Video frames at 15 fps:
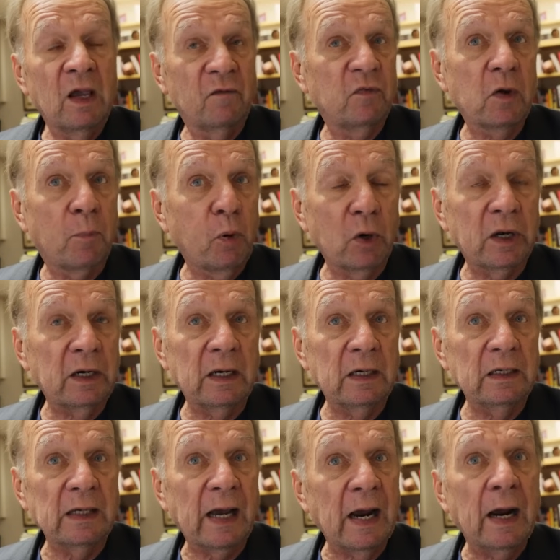if you put it
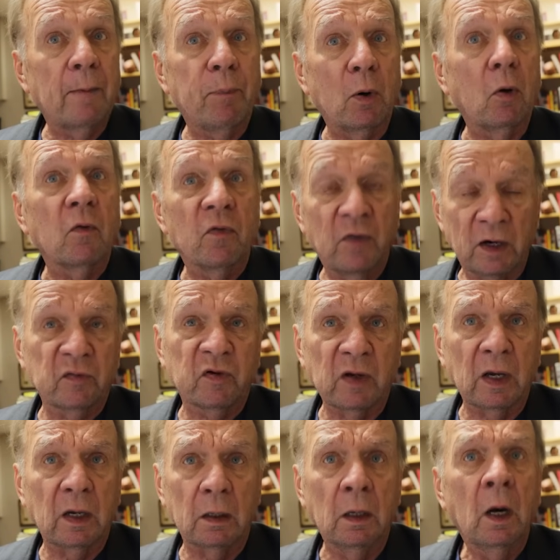into Apple, they're
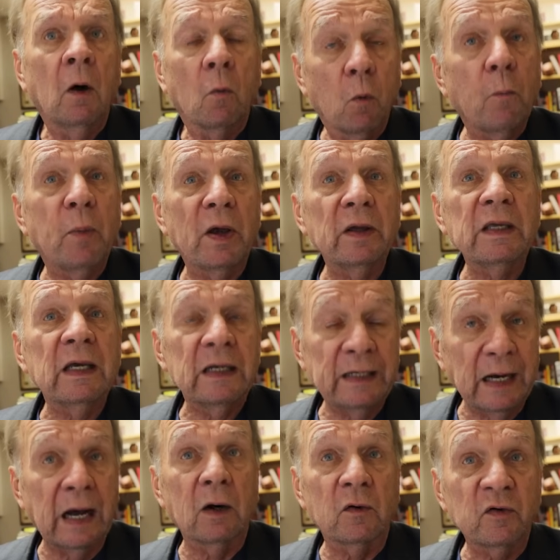saying we'll pay you
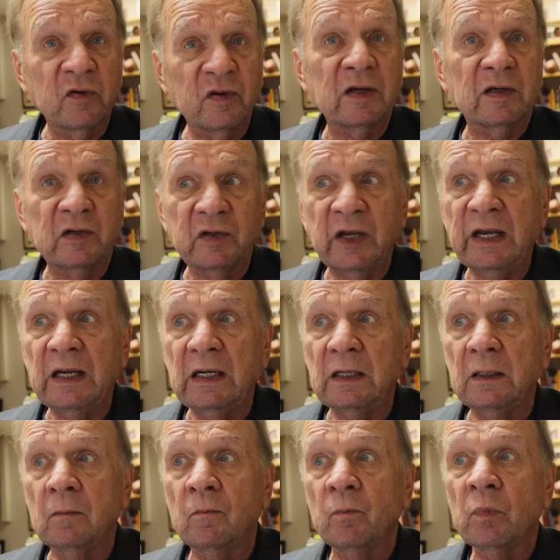
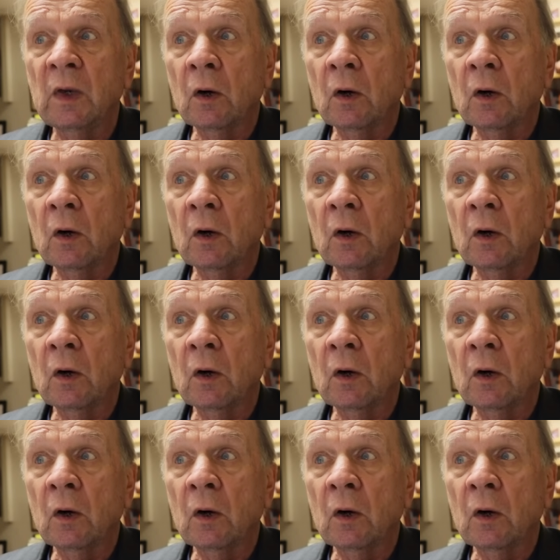$1.16